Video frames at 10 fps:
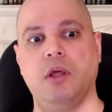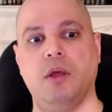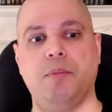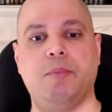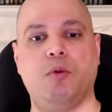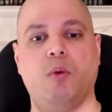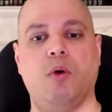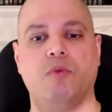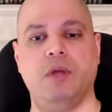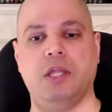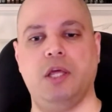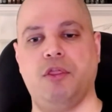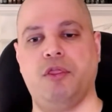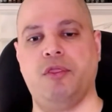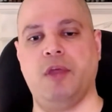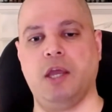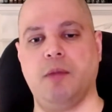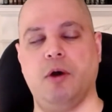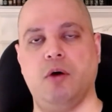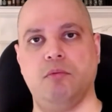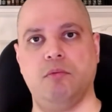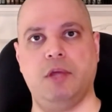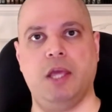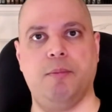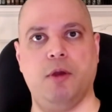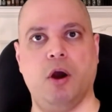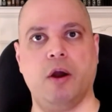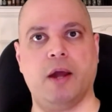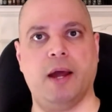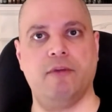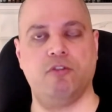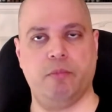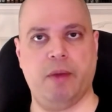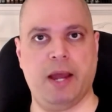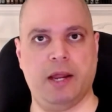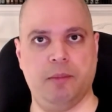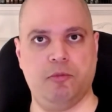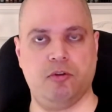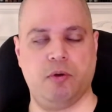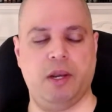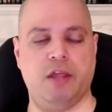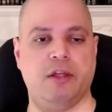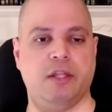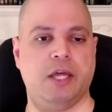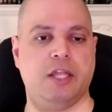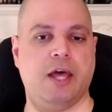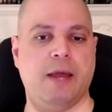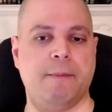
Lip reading: People won't really think about keeping archives or backups or anything like that.